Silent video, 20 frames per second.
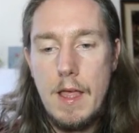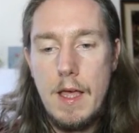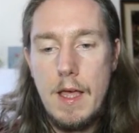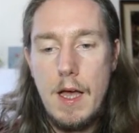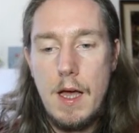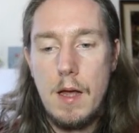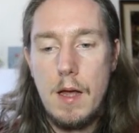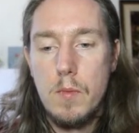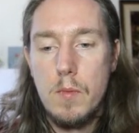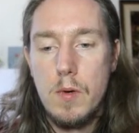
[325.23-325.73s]

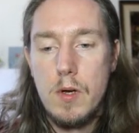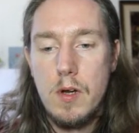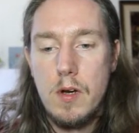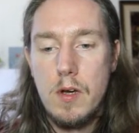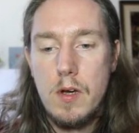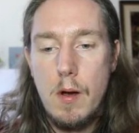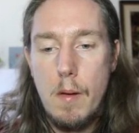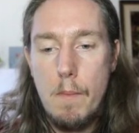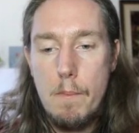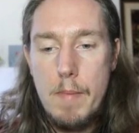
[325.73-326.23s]
and we're going to
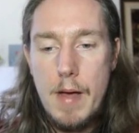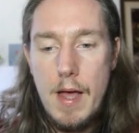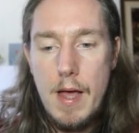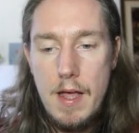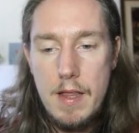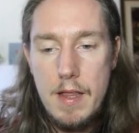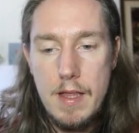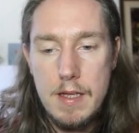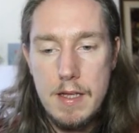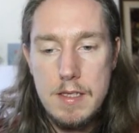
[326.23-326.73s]
compare
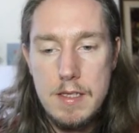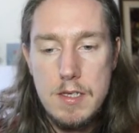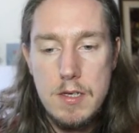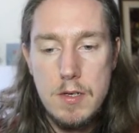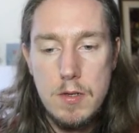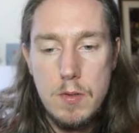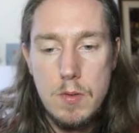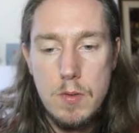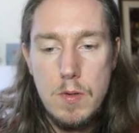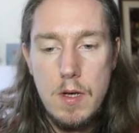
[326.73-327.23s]
that
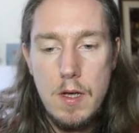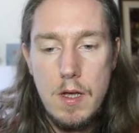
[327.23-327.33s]
to